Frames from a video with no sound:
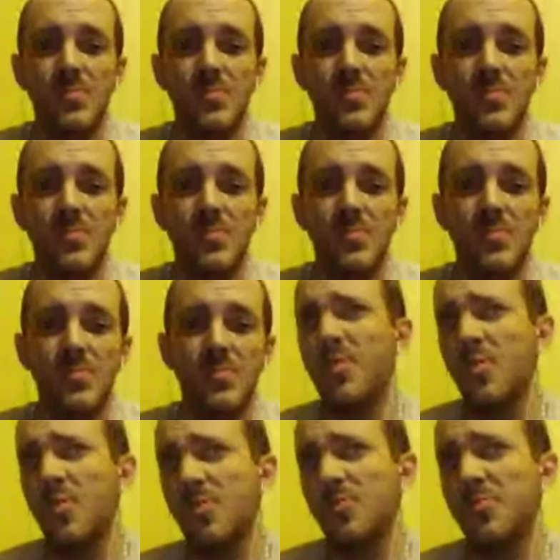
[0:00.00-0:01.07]
guys went through the
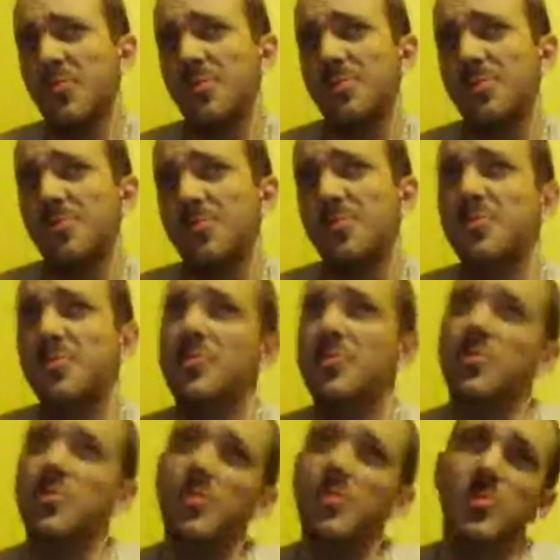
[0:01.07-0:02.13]
portal
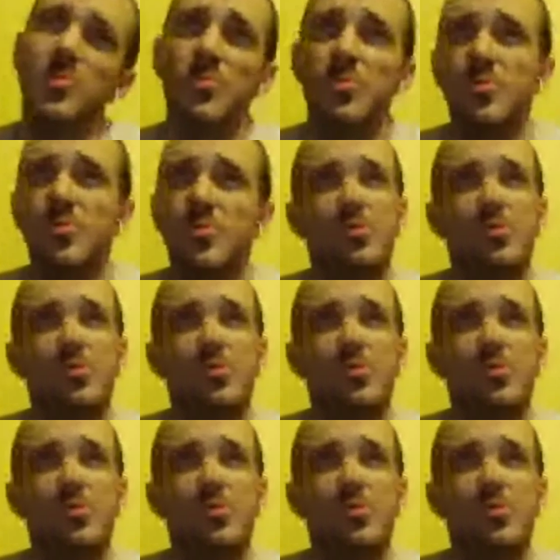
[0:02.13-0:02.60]
to